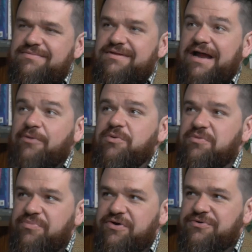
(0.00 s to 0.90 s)
th- that I would
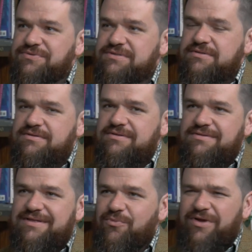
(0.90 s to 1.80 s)
propose
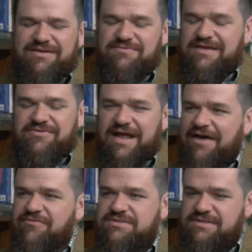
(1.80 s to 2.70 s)
that we even
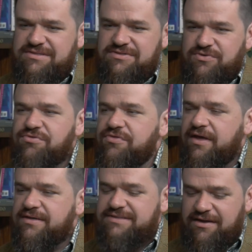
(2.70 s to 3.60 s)
have is this youth
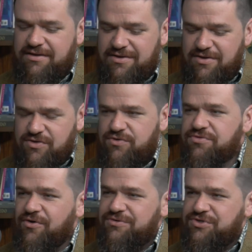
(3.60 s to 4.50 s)
thing is that
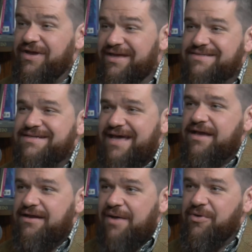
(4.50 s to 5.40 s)
youth culture is an
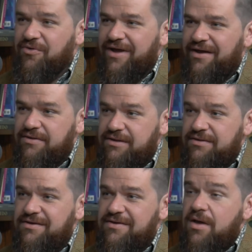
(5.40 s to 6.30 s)
economic
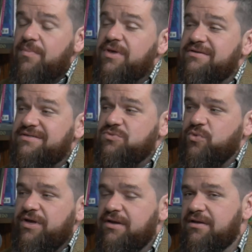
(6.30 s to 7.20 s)
reality. Yeah, it is because it's
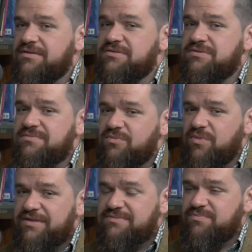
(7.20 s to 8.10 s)
when
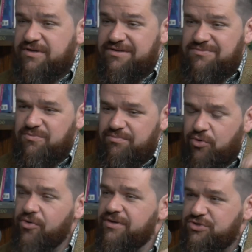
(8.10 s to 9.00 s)
and because
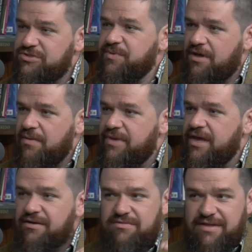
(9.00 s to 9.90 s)
boys used to become
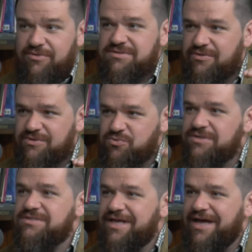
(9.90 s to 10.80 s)
men. That was there was
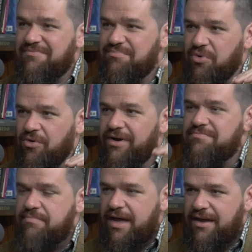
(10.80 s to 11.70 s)
one step. Boy, you could tell
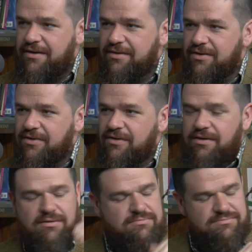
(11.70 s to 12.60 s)
like man. in their clothes and
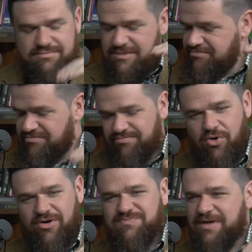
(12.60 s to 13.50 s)
old pictures.
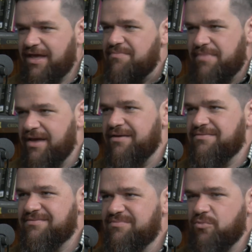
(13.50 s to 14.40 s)
Boys became men,